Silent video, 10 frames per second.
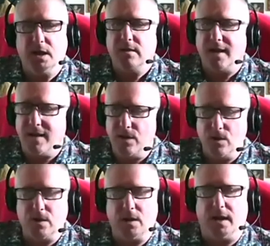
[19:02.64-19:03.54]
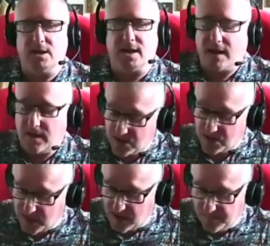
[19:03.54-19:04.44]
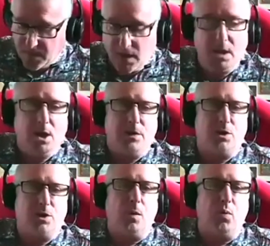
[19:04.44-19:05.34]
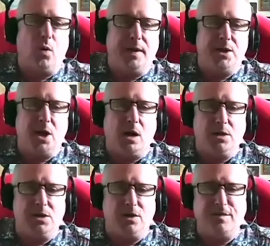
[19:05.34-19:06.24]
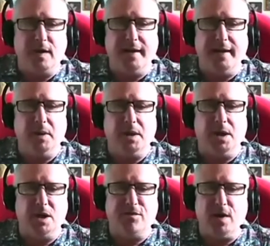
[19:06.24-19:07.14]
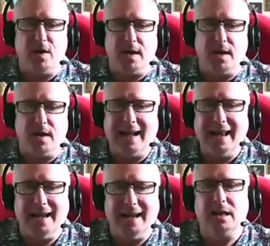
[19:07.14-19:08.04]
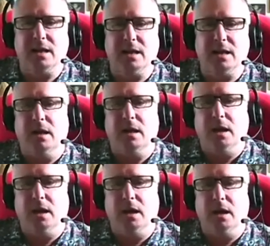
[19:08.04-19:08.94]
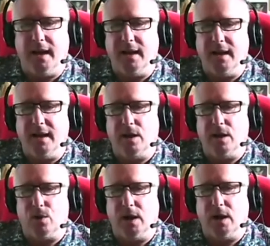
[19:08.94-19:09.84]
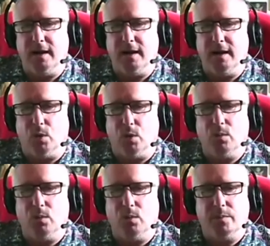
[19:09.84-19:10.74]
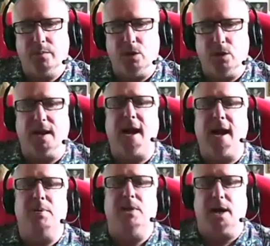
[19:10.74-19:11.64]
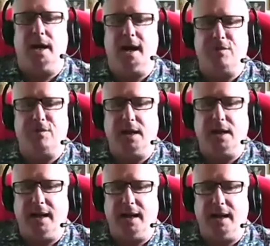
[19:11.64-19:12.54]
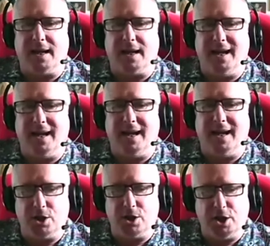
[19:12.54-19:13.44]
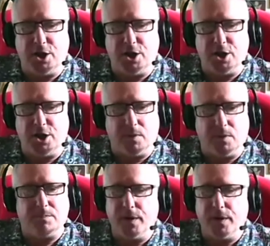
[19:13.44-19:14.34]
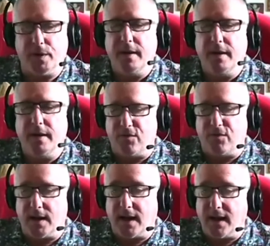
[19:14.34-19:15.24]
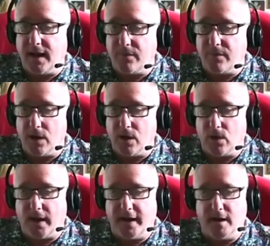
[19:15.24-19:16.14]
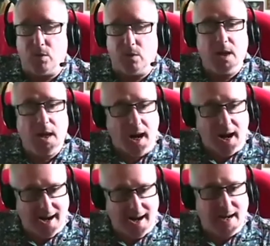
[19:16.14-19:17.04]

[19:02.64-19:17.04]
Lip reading: they look exactly the same. The top one is hard to fill in because if I click in that long label, nothing happens. I have to click into the checkbox. Whereas the bottom one, if I click in the long label, it